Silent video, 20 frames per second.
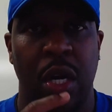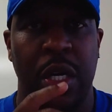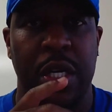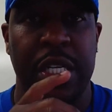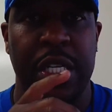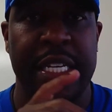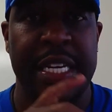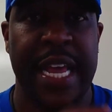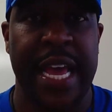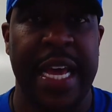
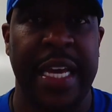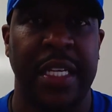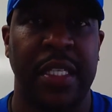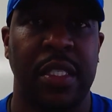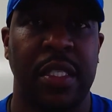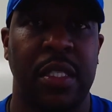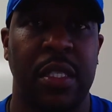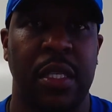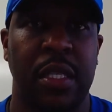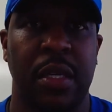
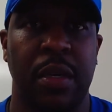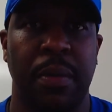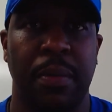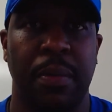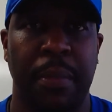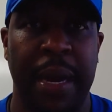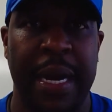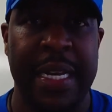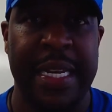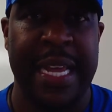next
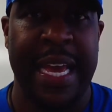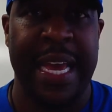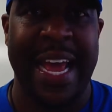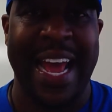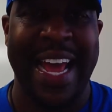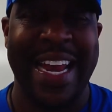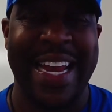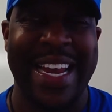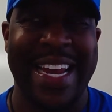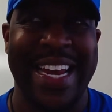Monday
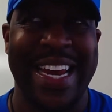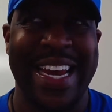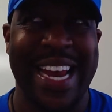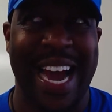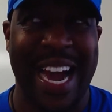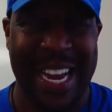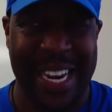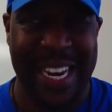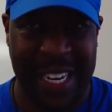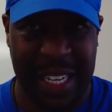at
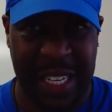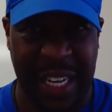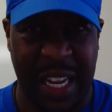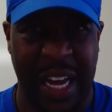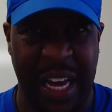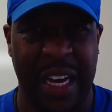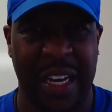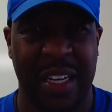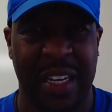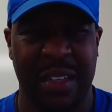9
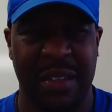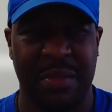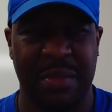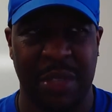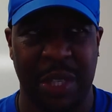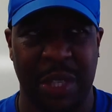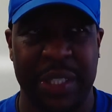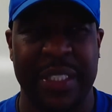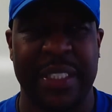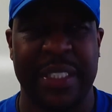o'clock, I
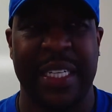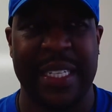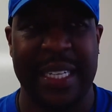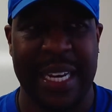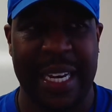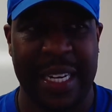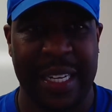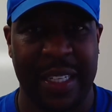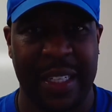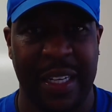want to say
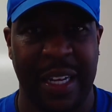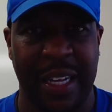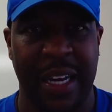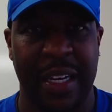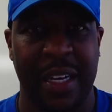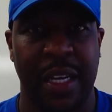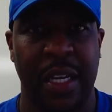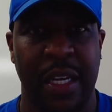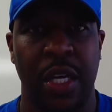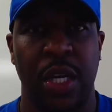9 o'clock,